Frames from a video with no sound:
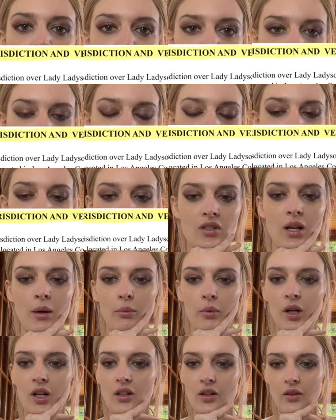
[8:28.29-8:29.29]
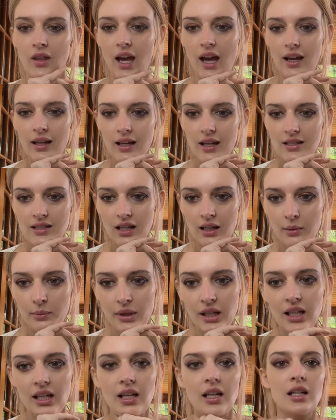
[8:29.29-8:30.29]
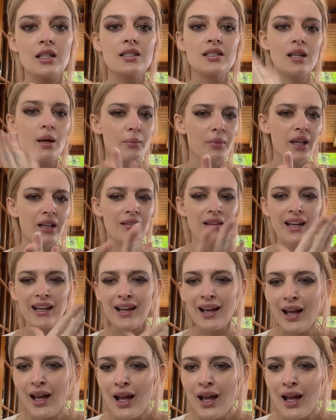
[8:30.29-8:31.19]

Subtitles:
Your first number under that is going to be something like,